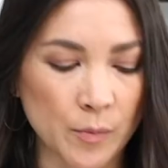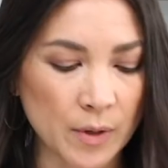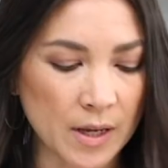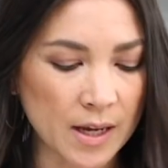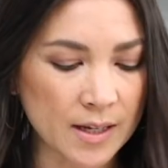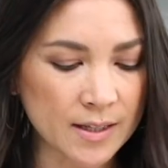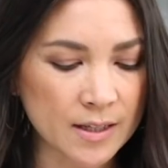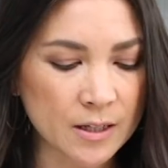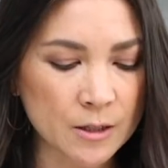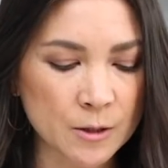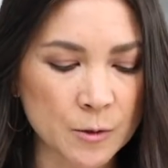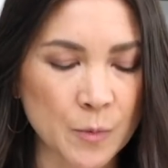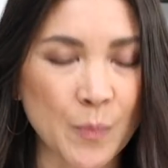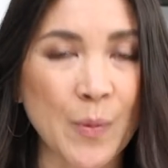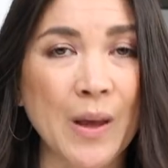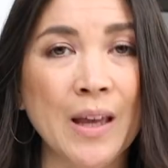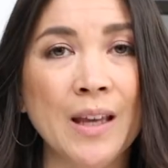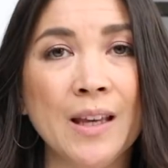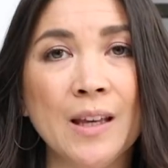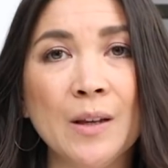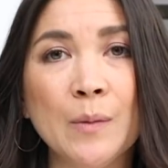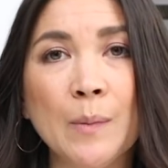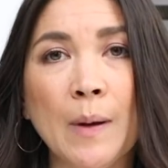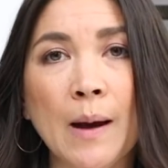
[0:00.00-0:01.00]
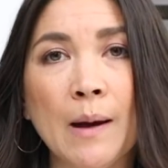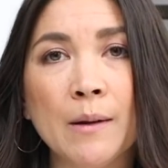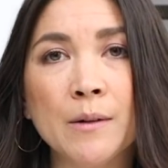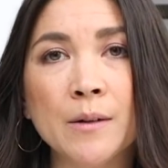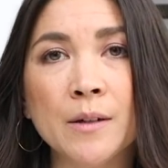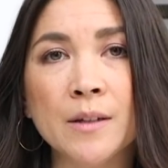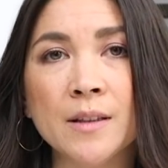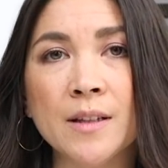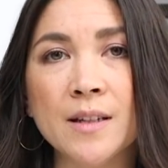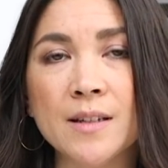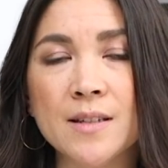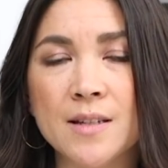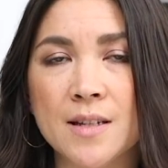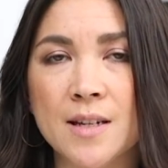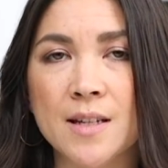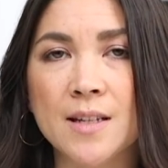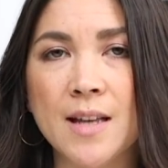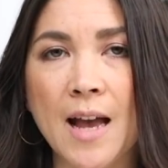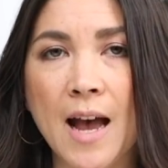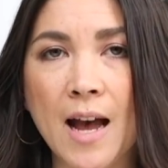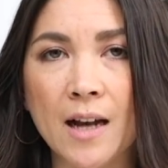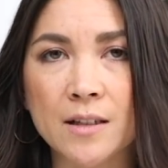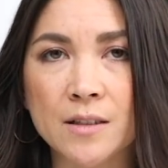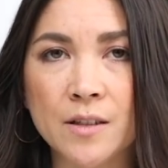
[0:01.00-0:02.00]
Because there's baking powder in this and it's
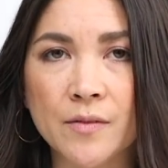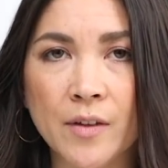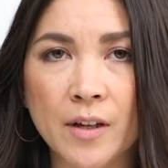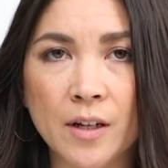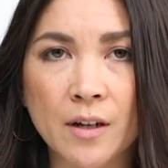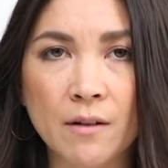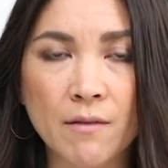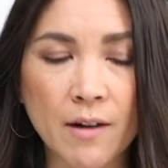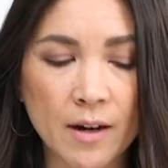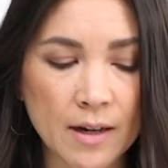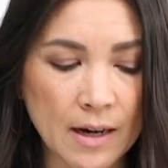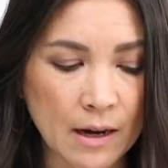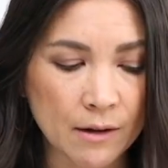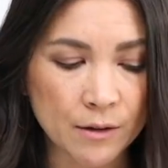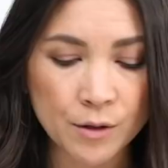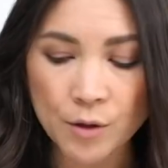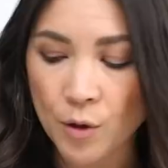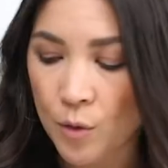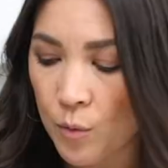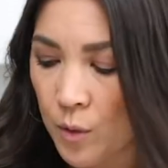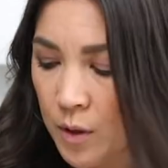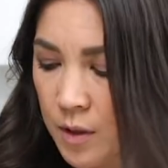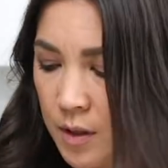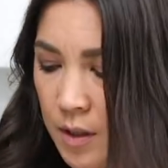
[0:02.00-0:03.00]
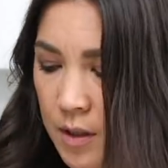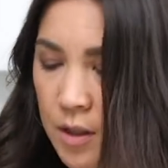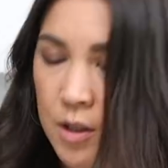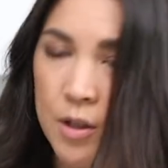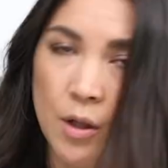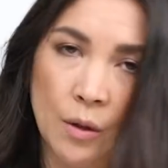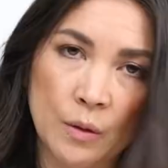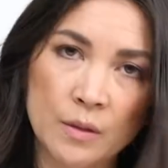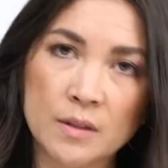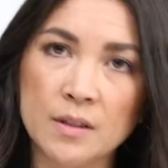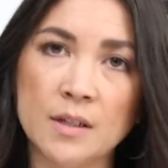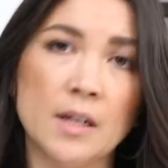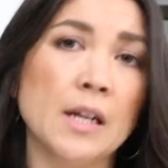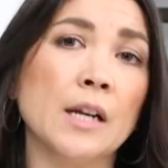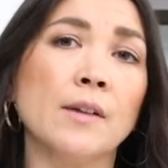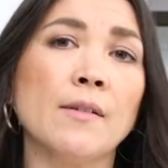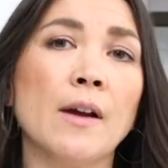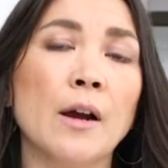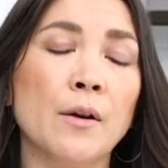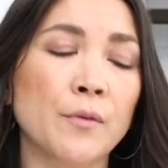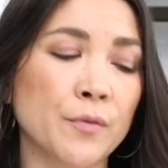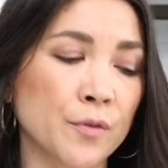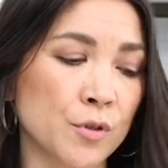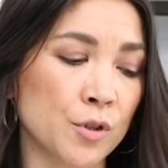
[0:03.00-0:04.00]
activated right now, you don't want this dough sitting
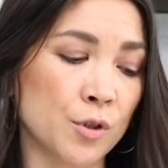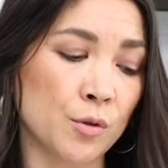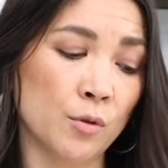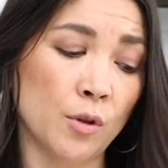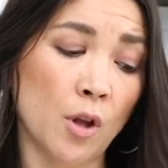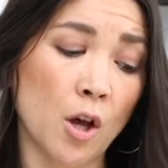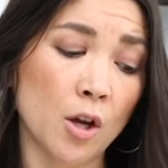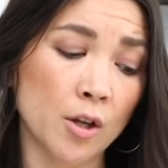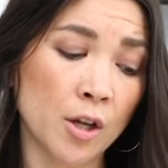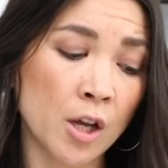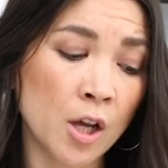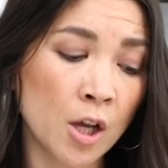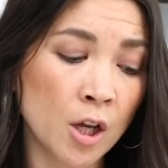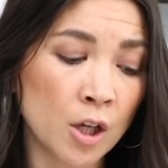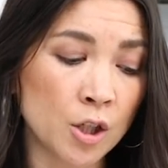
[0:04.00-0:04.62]
around for too long.